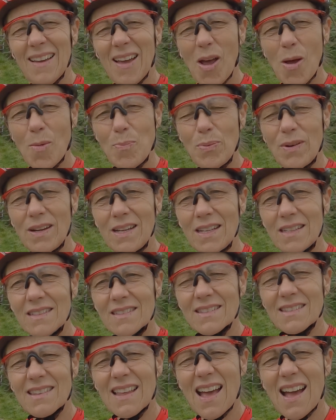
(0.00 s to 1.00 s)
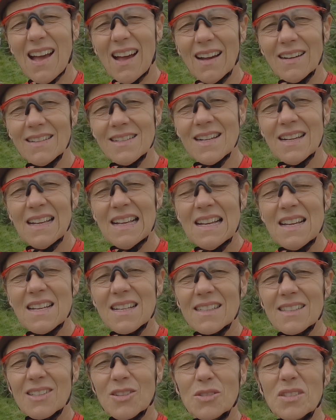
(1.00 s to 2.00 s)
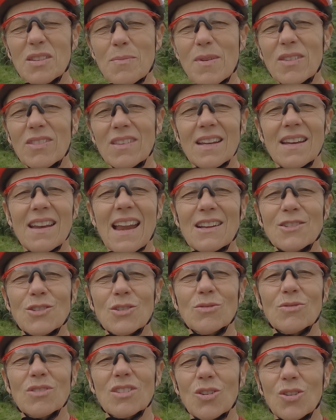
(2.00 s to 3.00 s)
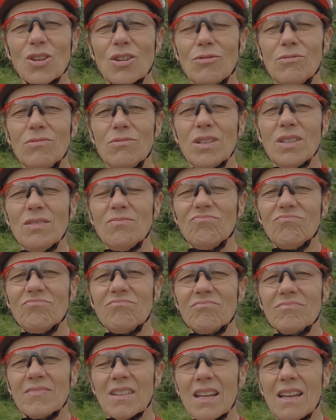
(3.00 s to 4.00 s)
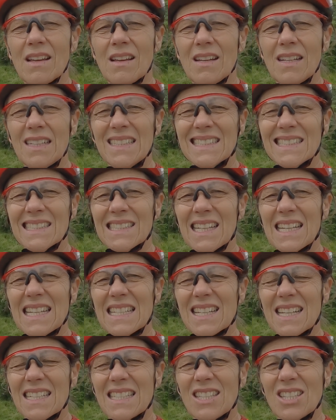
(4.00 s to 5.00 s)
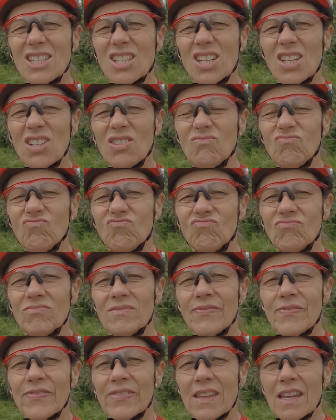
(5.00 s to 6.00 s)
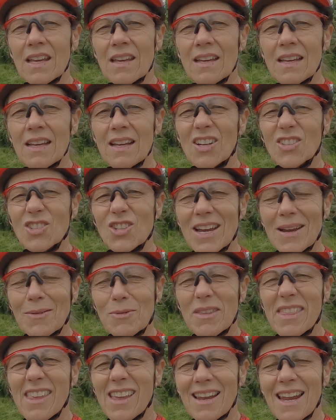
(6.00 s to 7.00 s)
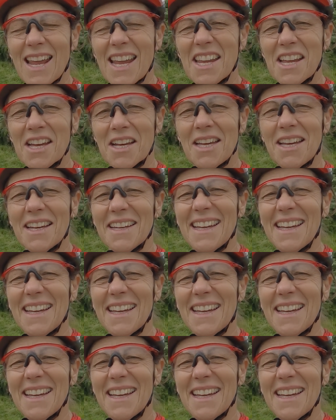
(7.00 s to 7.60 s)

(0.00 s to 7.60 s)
How brilliant is that? That's because I'm on the national cycle route. I think it's 82. I'll check with you later.